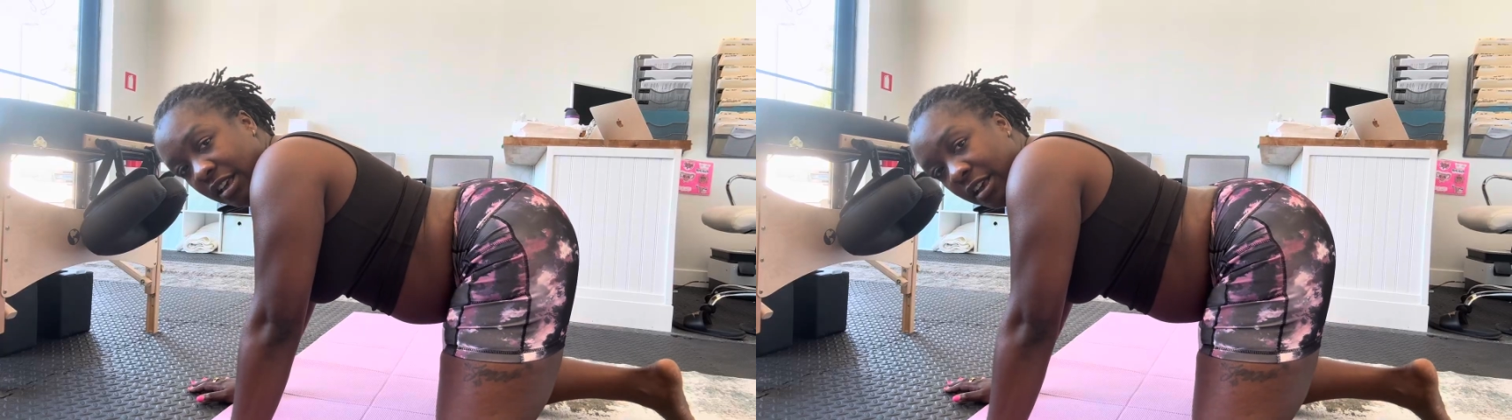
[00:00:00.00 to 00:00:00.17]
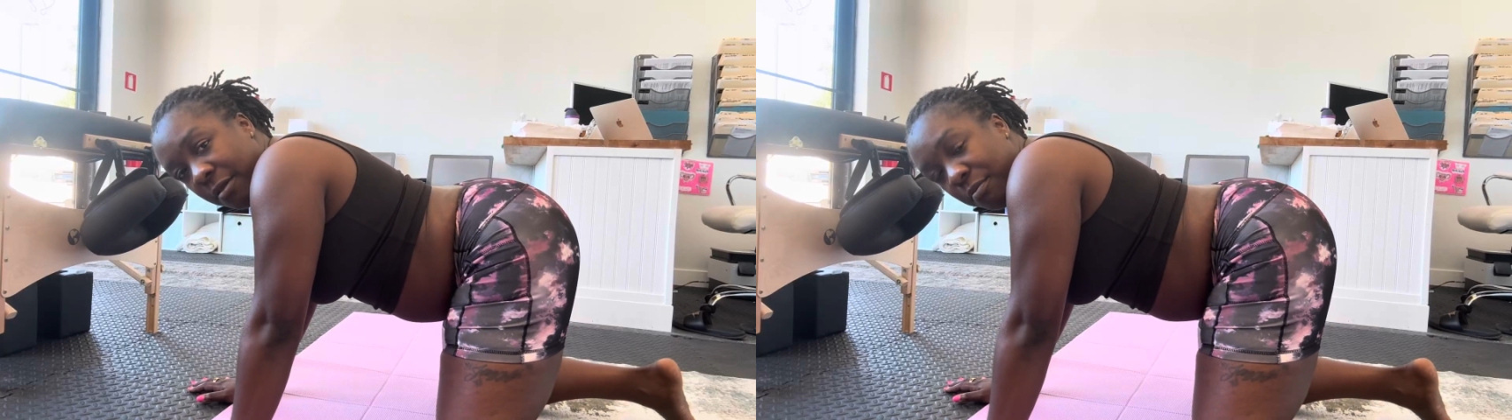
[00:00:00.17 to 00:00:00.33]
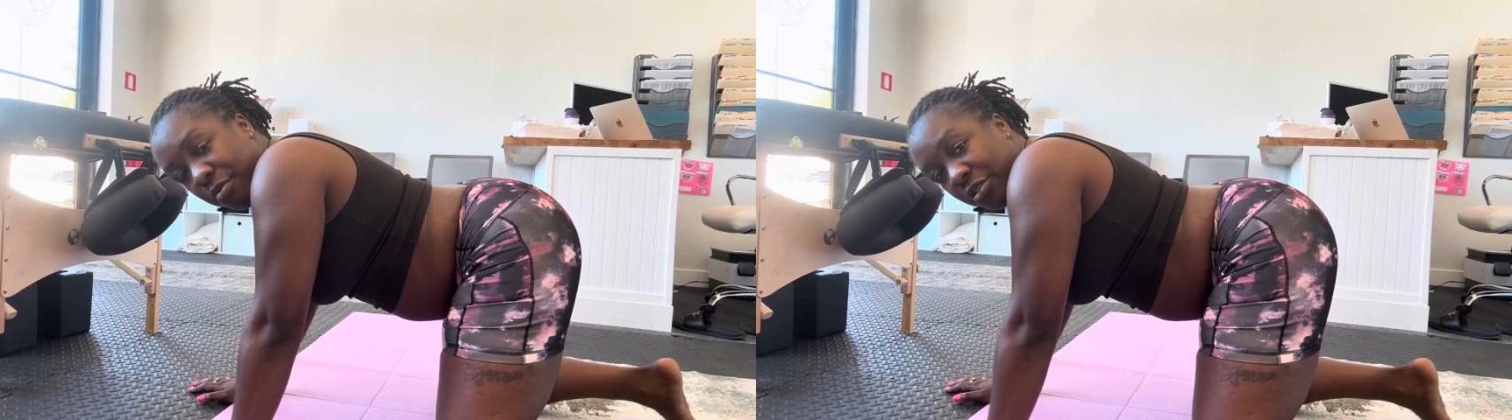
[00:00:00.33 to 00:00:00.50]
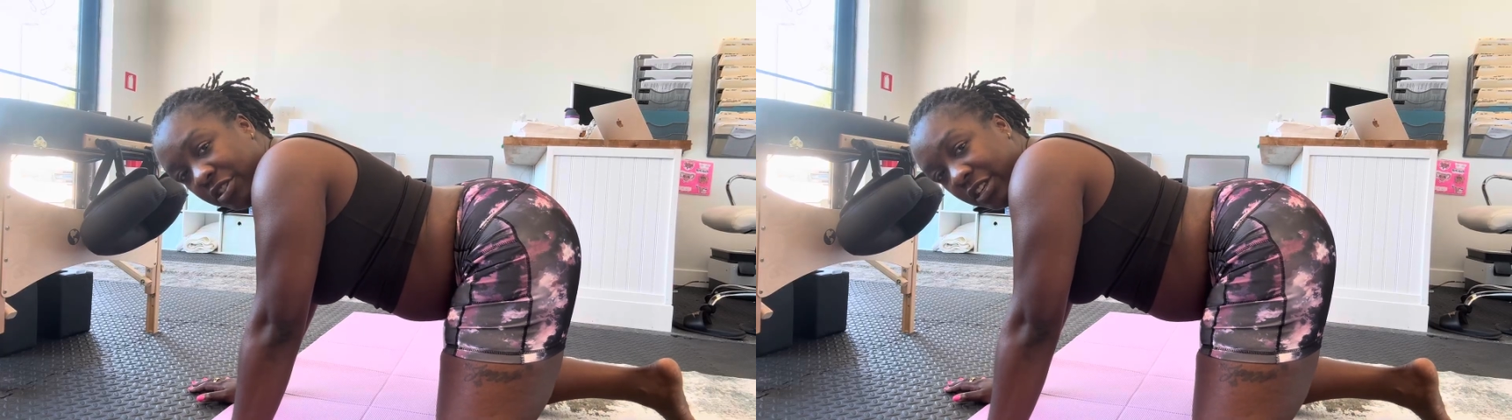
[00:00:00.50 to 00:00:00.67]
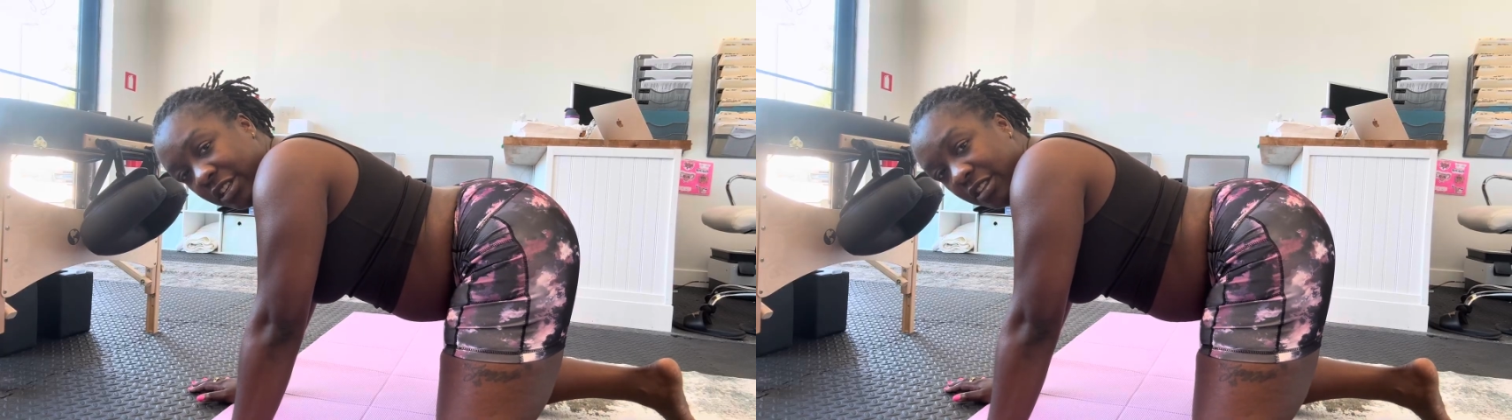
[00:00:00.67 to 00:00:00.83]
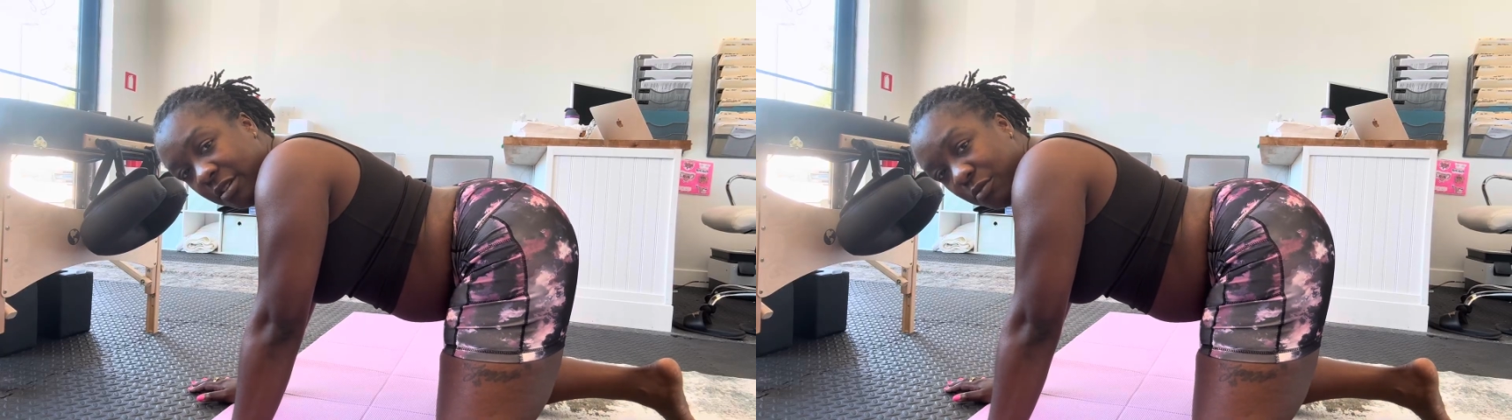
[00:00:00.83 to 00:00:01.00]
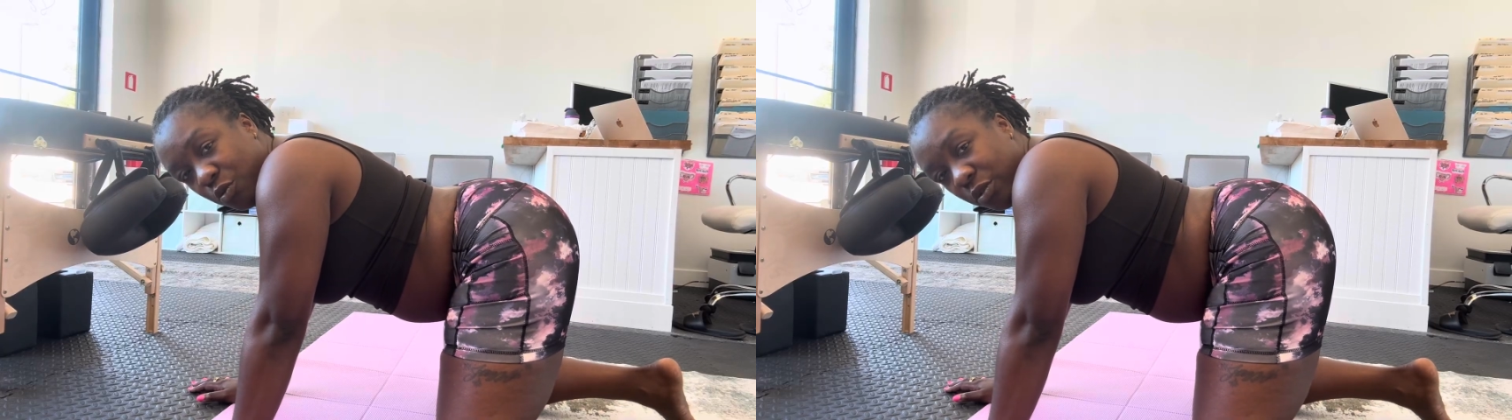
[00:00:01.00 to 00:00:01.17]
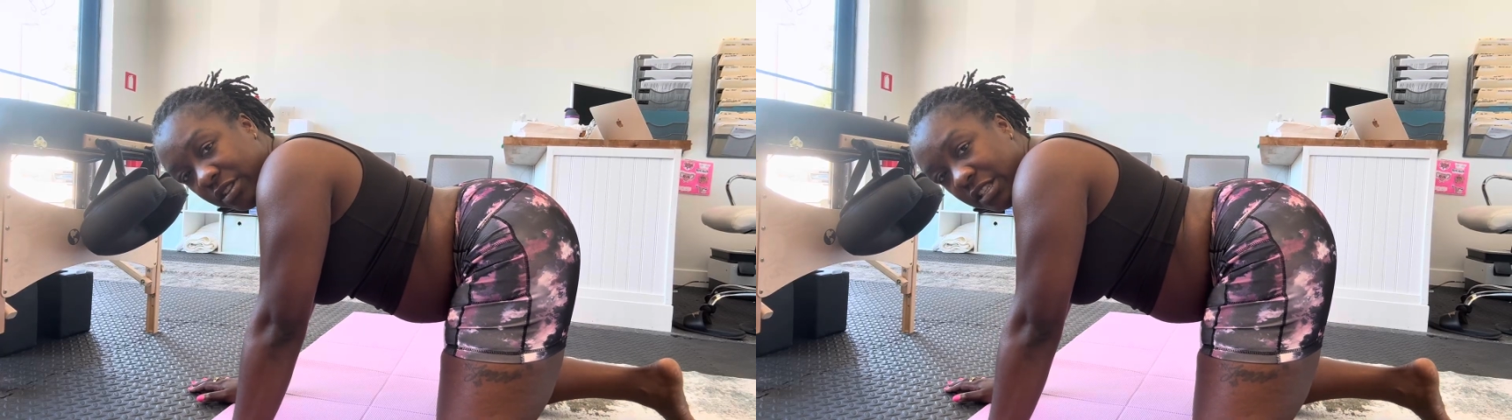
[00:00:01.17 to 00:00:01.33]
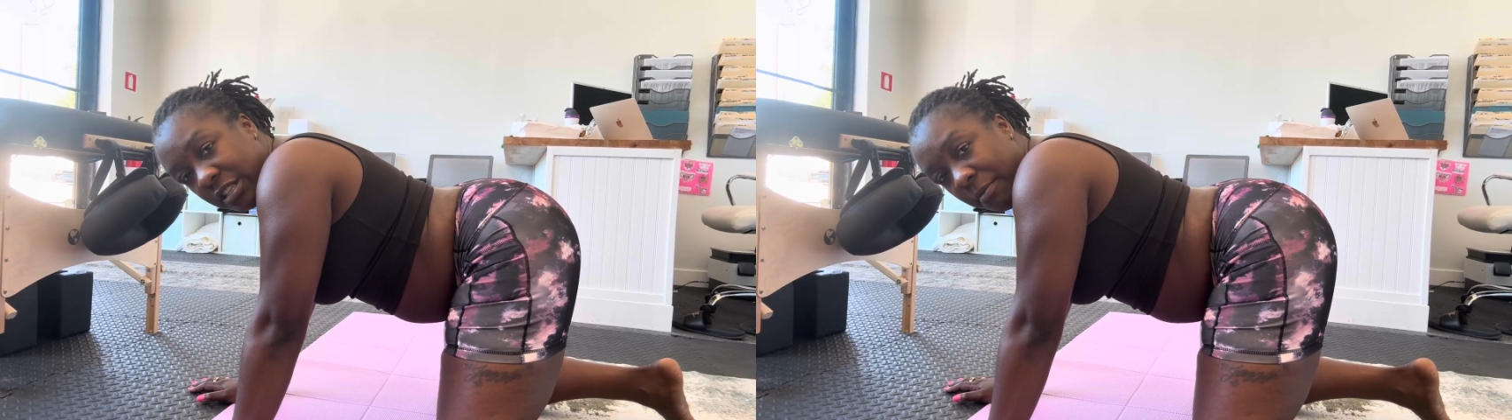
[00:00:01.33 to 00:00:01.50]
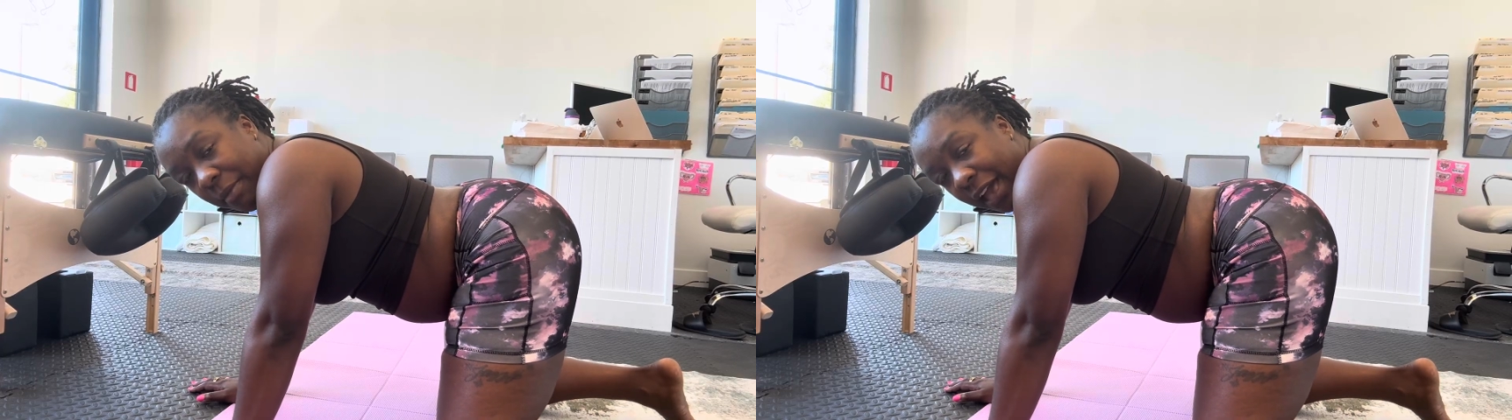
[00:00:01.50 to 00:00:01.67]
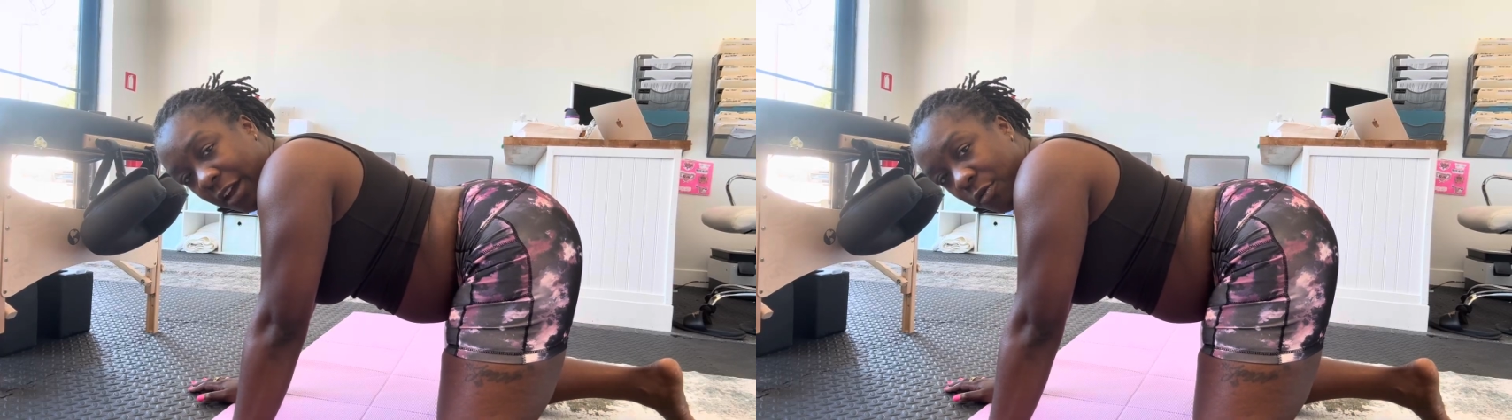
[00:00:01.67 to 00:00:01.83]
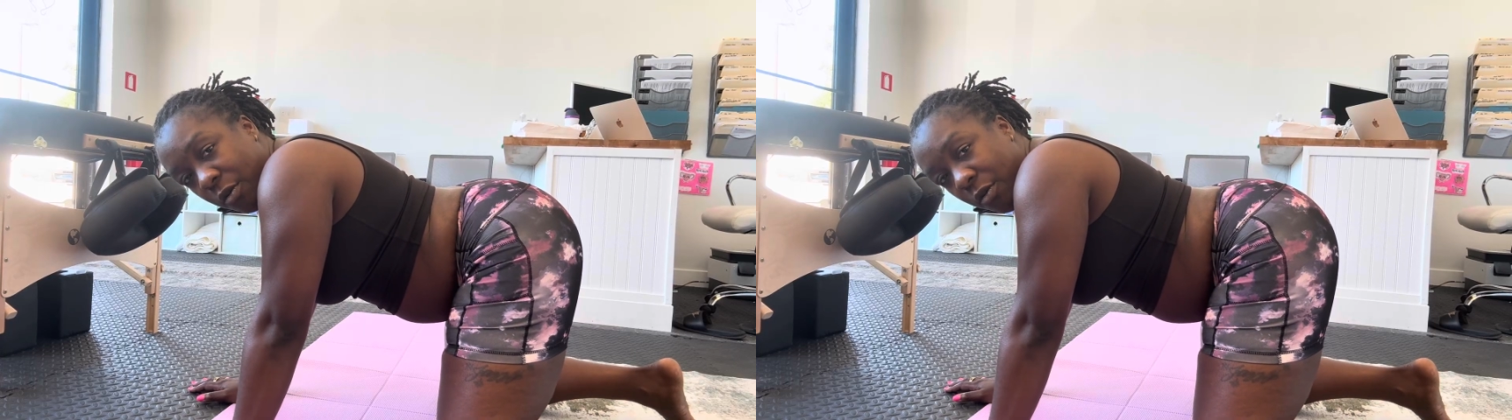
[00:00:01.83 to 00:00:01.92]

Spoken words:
and pushing them towards the back